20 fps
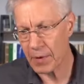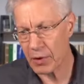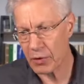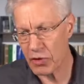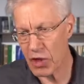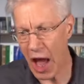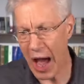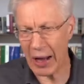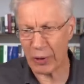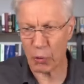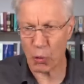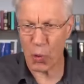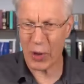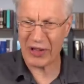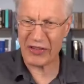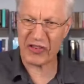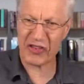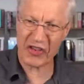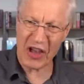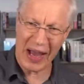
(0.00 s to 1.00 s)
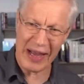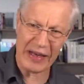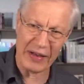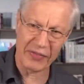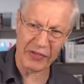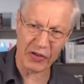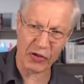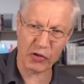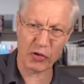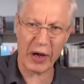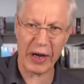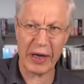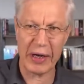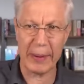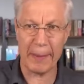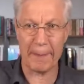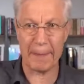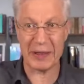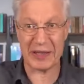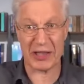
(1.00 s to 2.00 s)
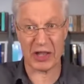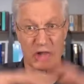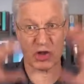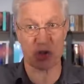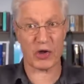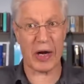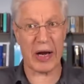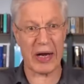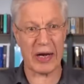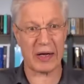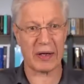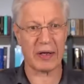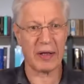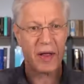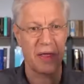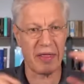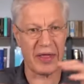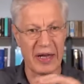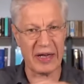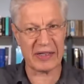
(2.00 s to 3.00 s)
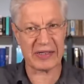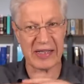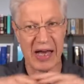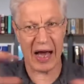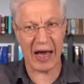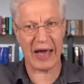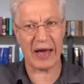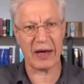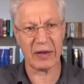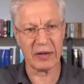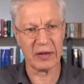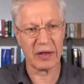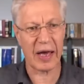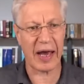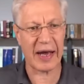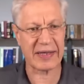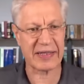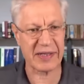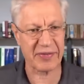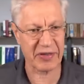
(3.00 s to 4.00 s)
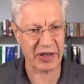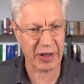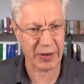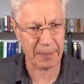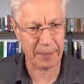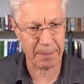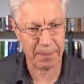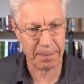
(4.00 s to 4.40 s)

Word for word: Not one side of the trade, but the trade, the entire activity.